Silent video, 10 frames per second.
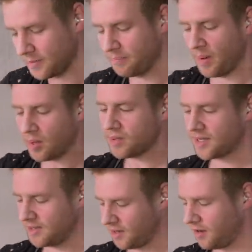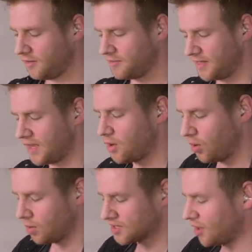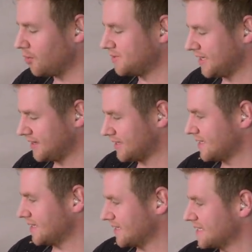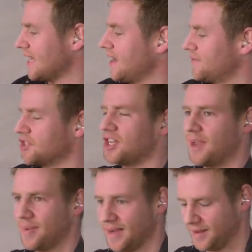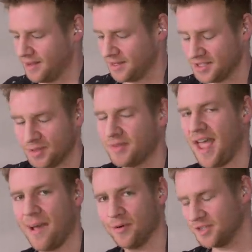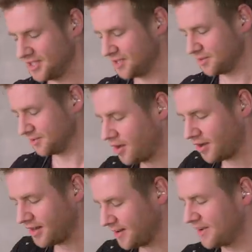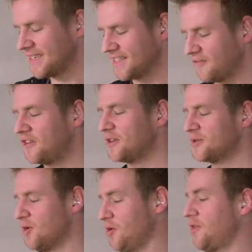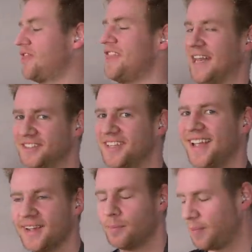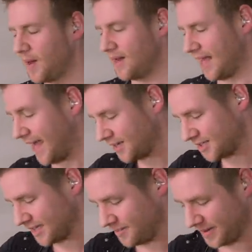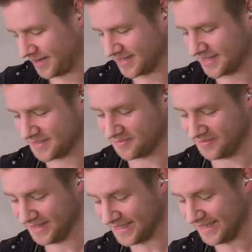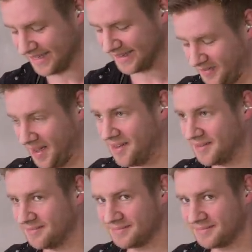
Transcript: the bulk of the core sculpting, the start of the shaping, just with hammer and chisel. Not only because it feels more authentic, but actually because it's really fun.